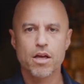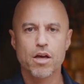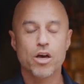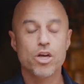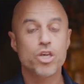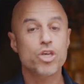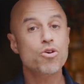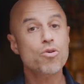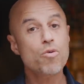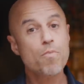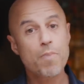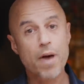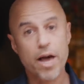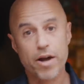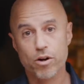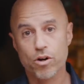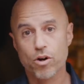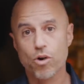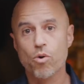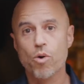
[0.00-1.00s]
You
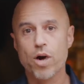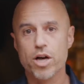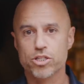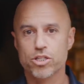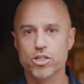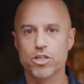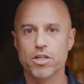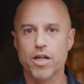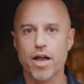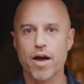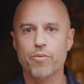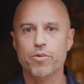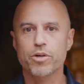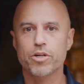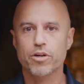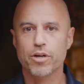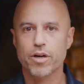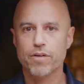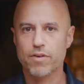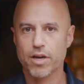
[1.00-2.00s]
better question that when
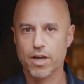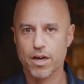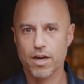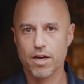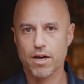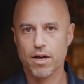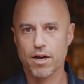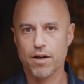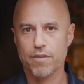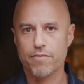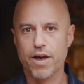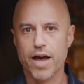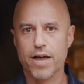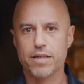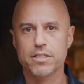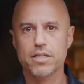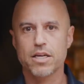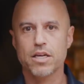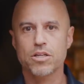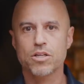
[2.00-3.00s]
you're giving a, a
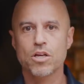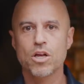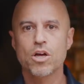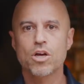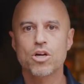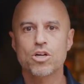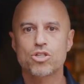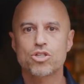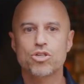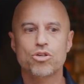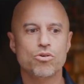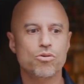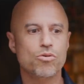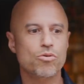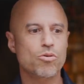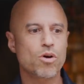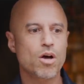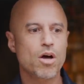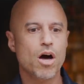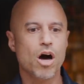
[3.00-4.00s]
vaccine
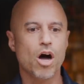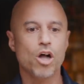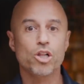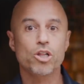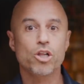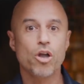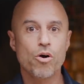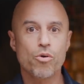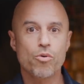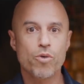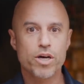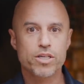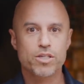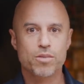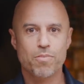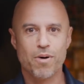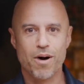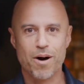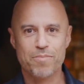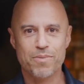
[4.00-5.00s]
to a low risk
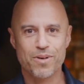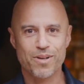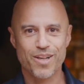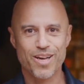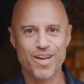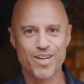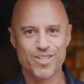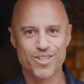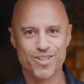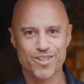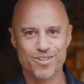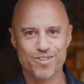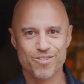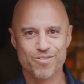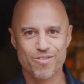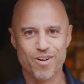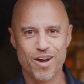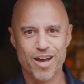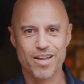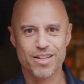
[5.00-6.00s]
population,
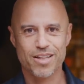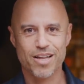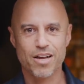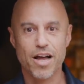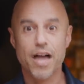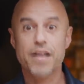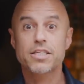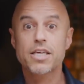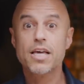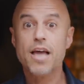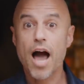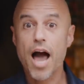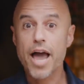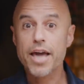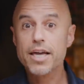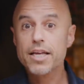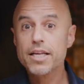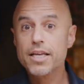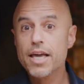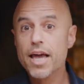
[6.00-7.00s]
right? And, and see, I
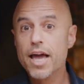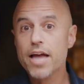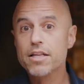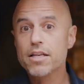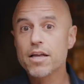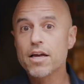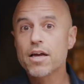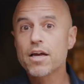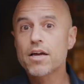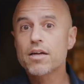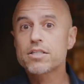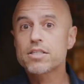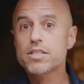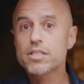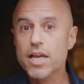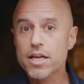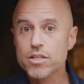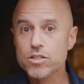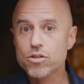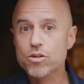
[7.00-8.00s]
can get
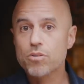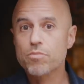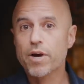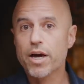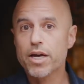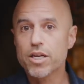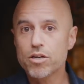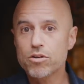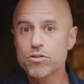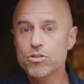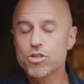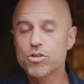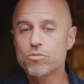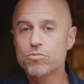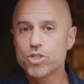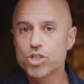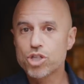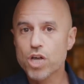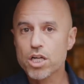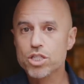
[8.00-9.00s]
censored by YouTube
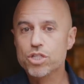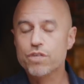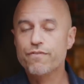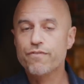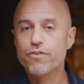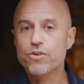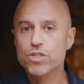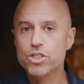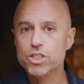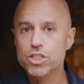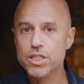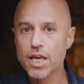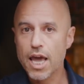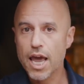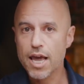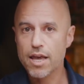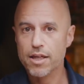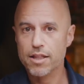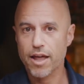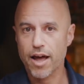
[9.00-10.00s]
just for
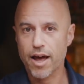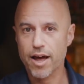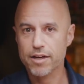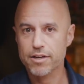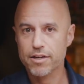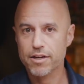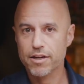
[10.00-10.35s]
saying that.